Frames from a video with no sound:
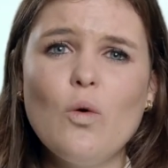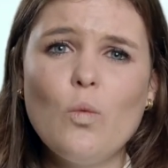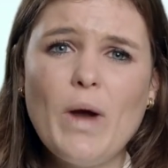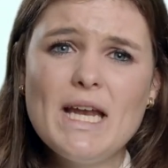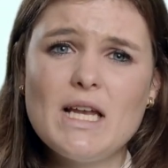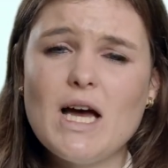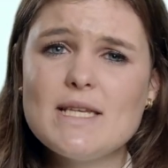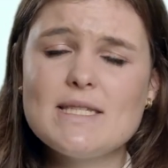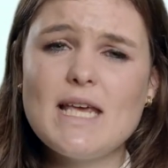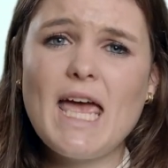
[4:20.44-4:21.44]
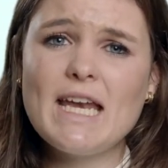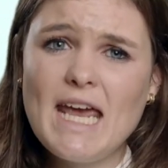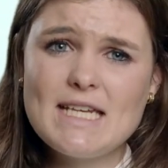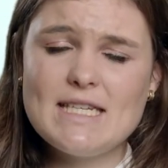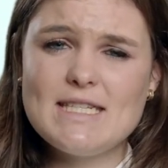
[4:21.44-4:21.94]
Weight loss and
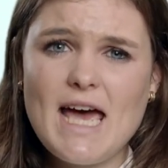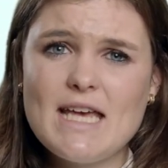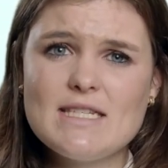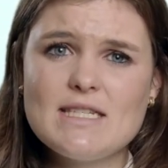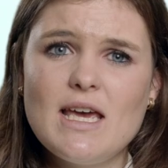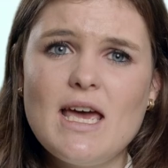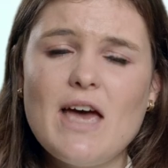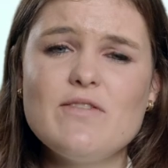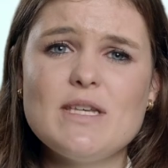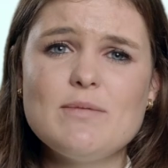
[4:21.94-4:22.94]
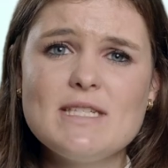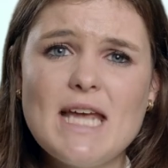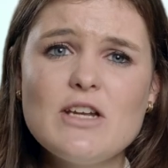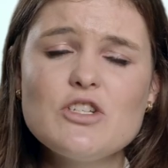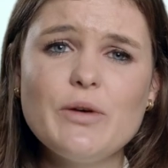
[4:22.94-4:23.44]
exercise have
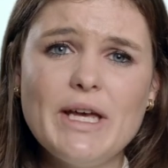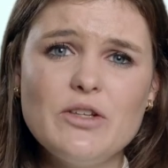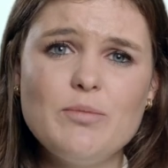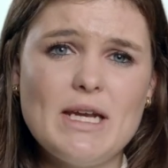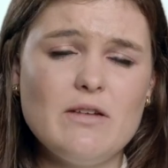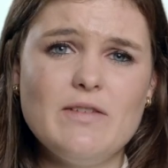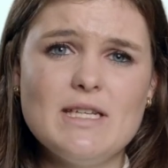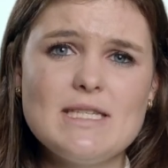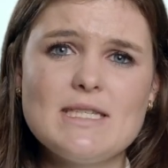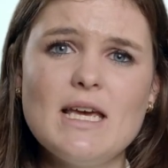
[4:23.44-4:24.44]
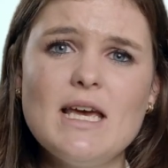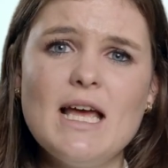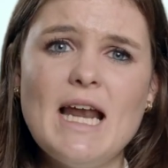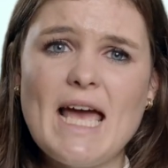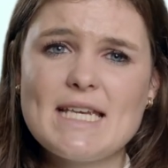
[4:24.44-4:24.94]
substantial health benefits
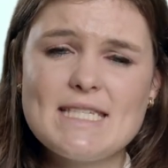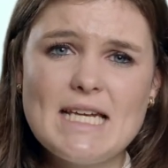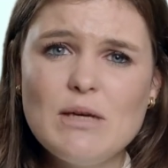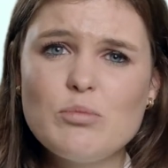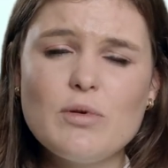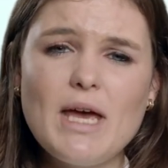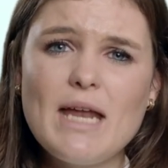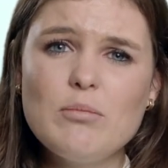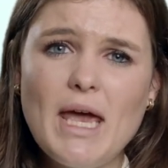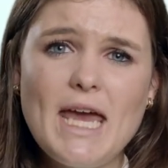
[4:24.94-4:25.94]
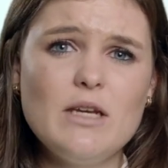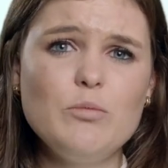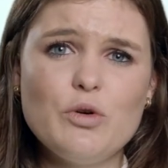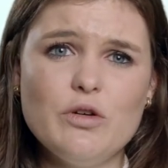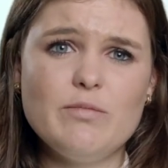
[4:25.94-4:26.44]
like sleep and pain
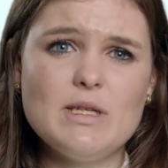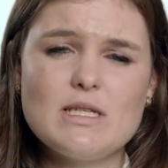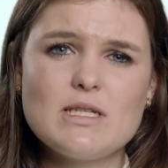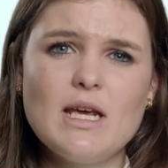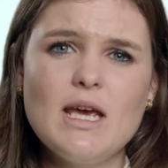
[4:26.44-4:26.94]
improvement,